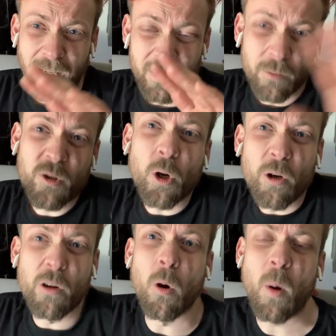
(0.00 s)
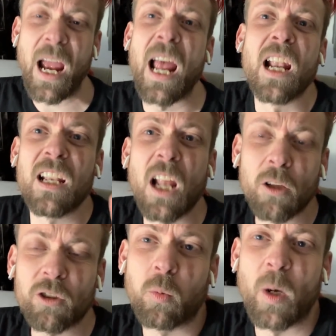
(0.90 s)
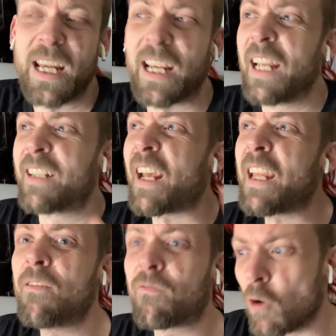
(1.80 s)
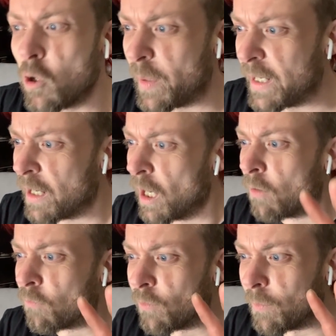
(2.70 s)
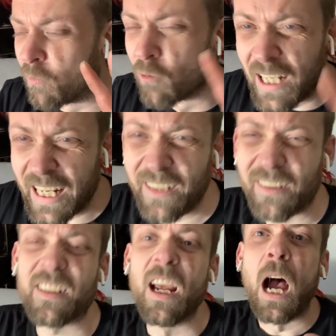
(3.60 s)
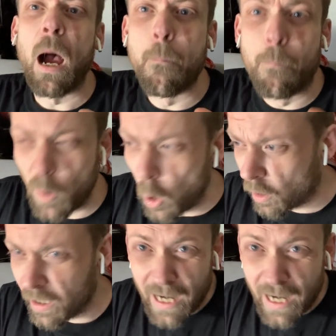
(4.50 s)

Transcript: As I'm sure you're aware, last week, Dave Rubin released a book.